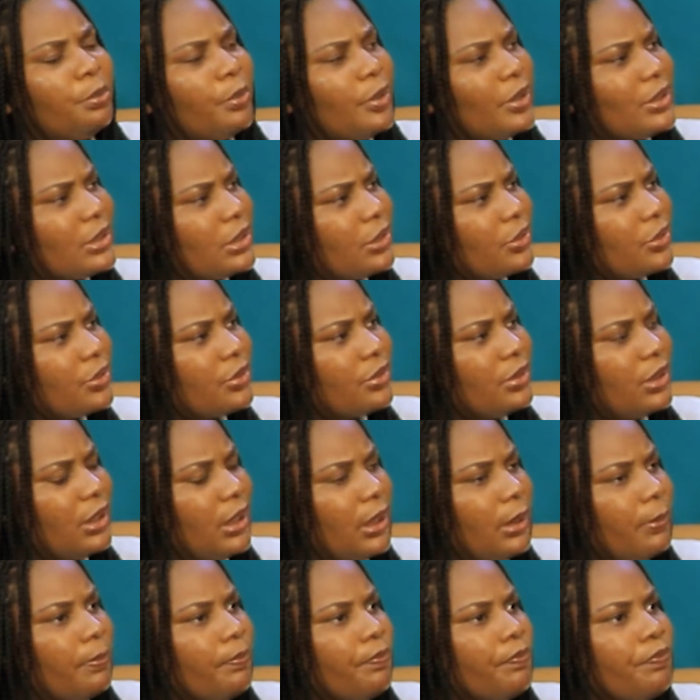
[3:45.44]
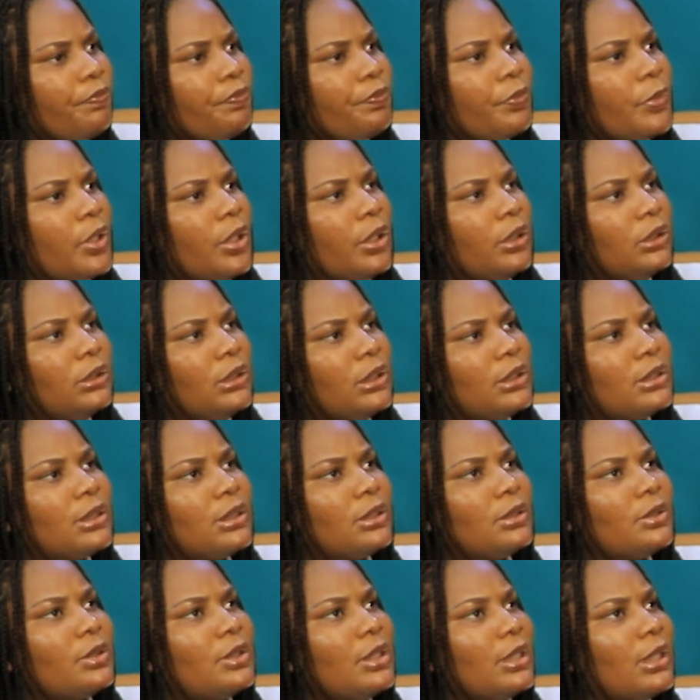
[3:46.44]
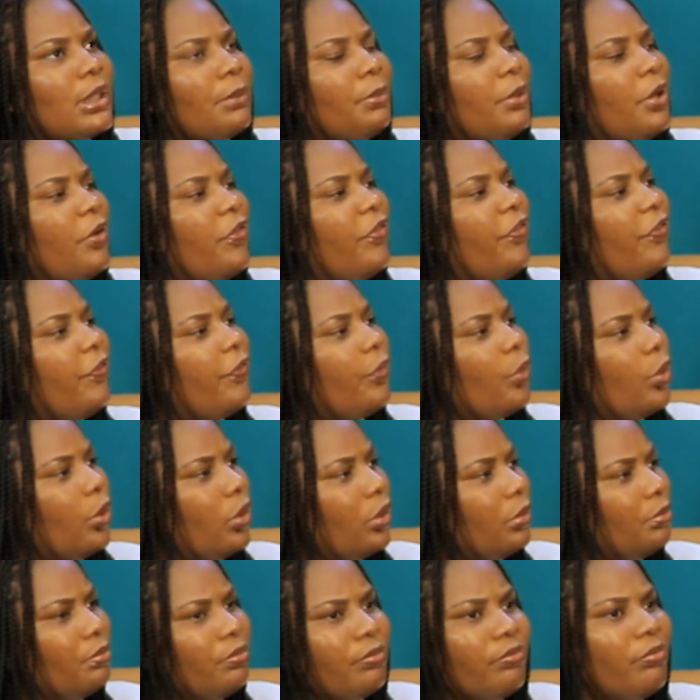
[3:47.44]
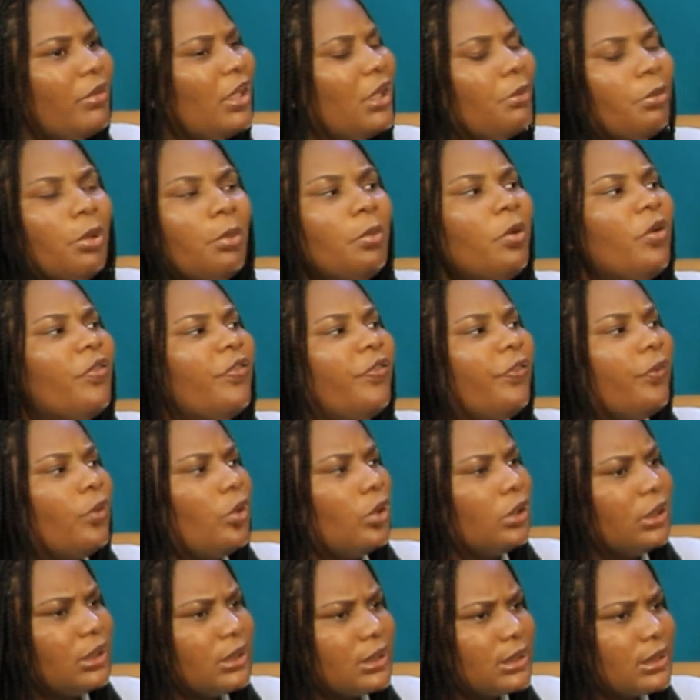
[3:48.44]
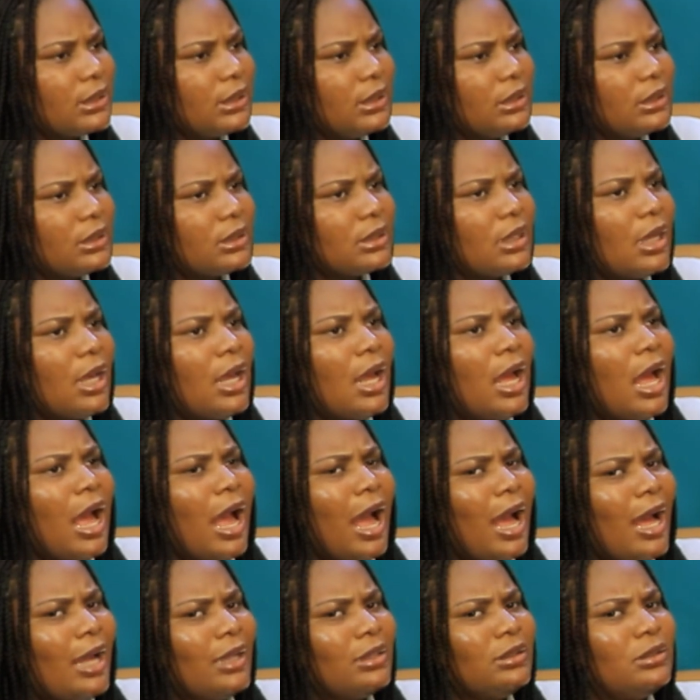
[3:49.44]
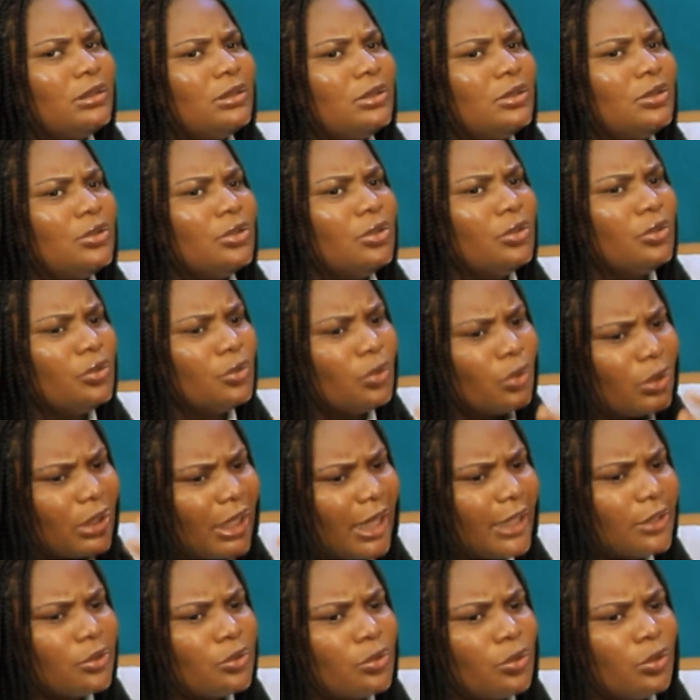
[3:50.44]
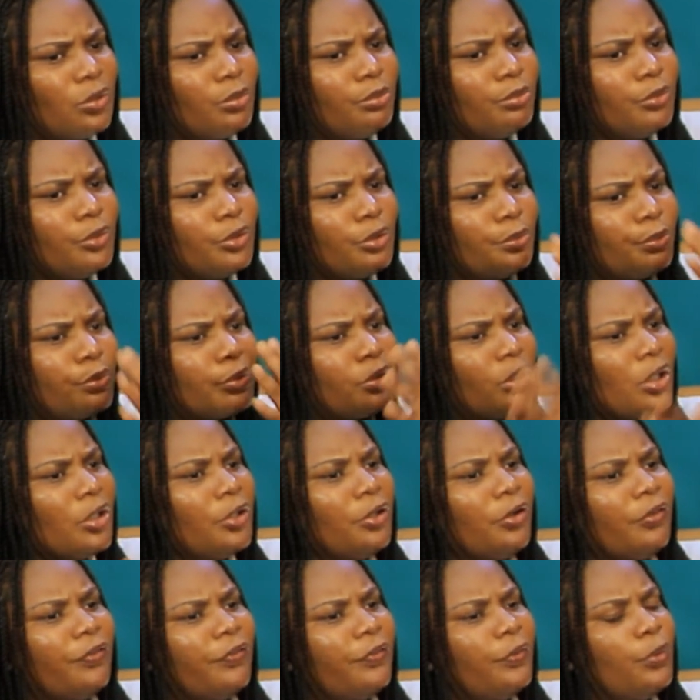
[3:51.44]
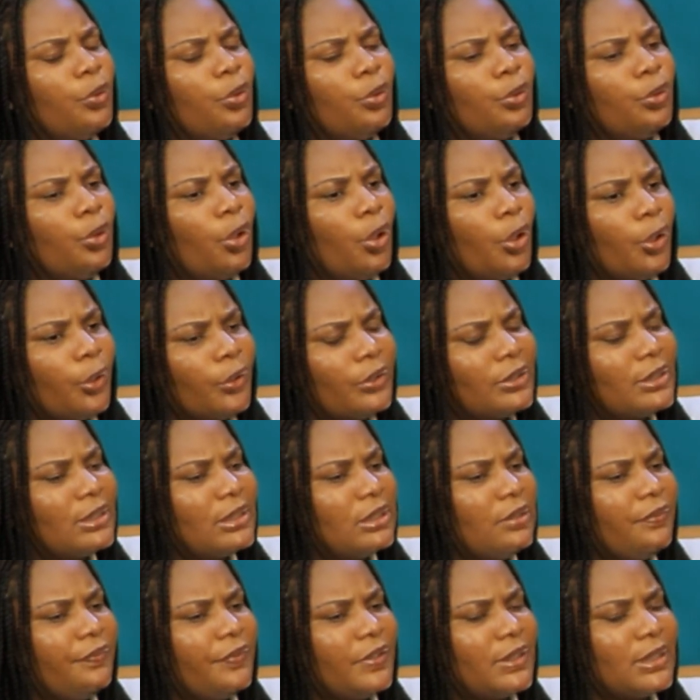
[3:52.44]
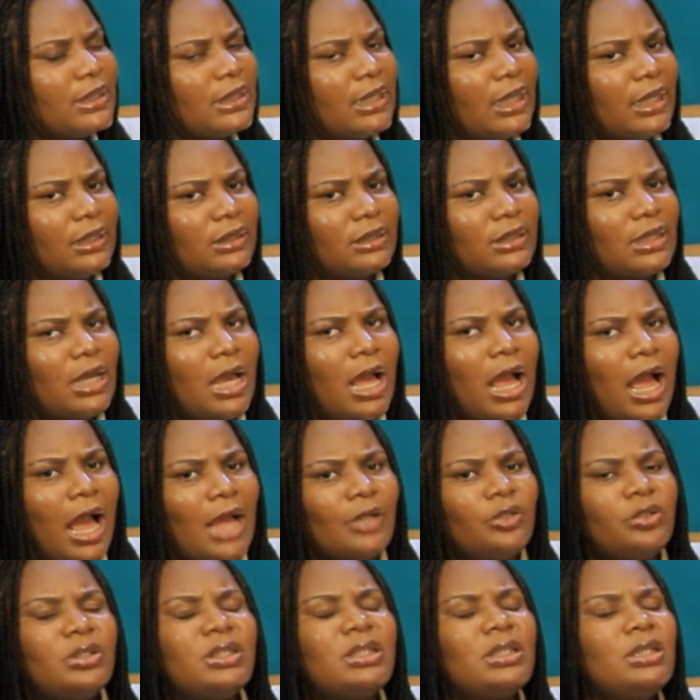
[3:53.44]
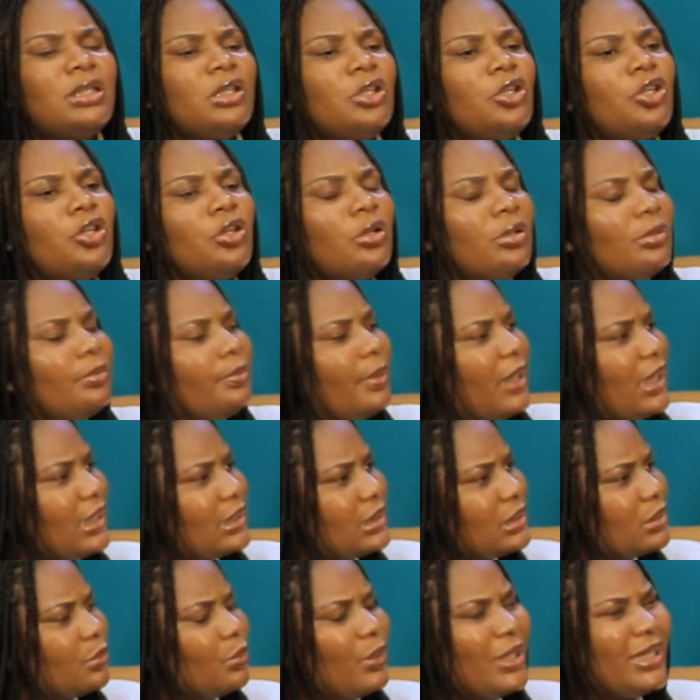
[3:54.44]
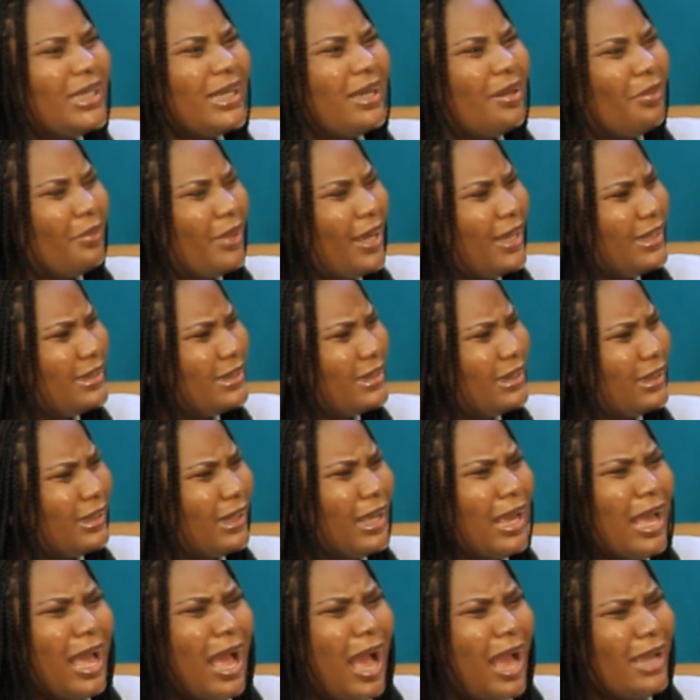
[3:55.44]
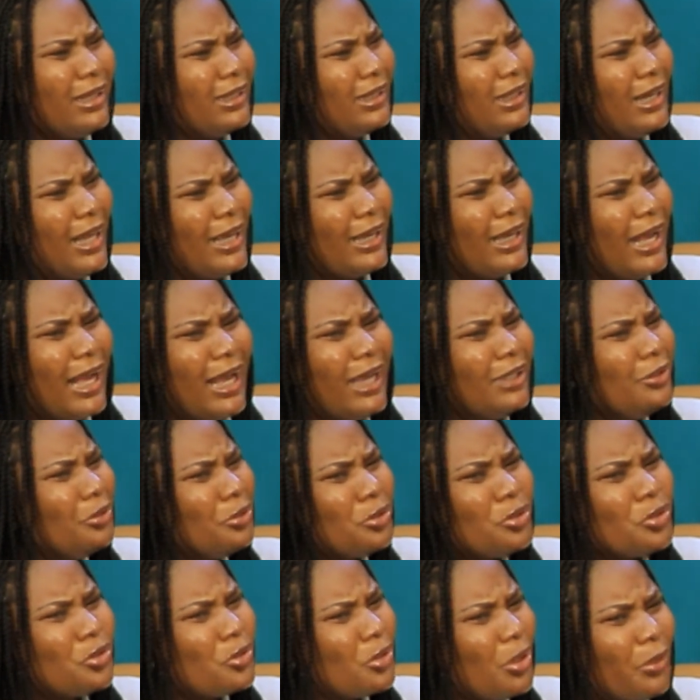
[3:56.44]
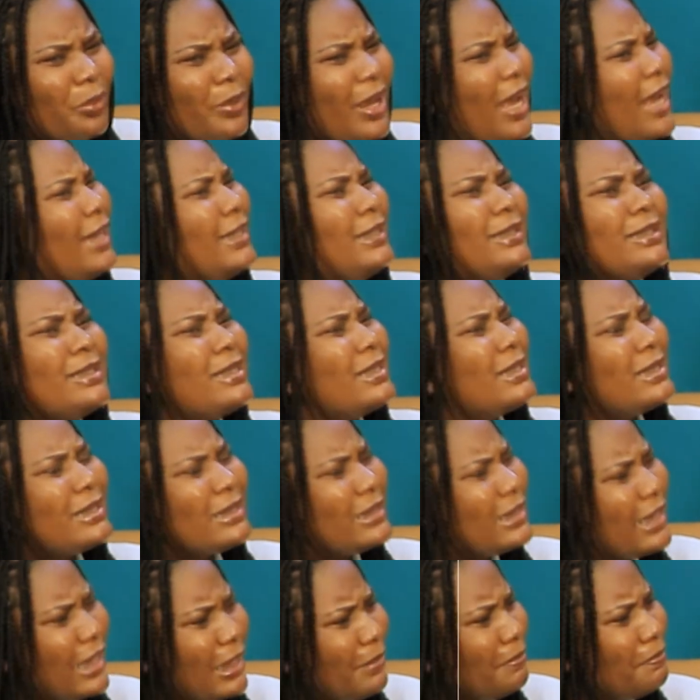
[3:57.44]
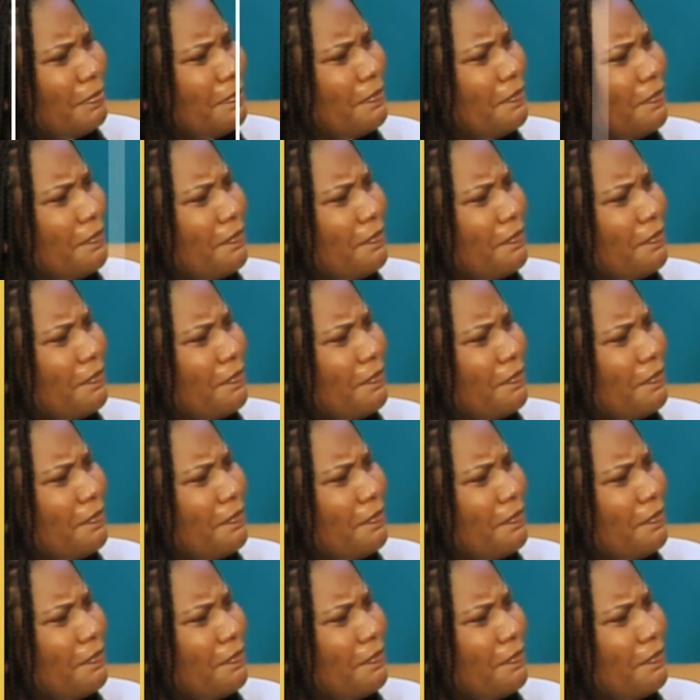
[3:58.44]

buses today, they still take about 4, minimum of 4 on a seat. And you get home, you put on your phone or your TV set, and you see the numbers, the way they are rising. And you're like, are you sure we are in this same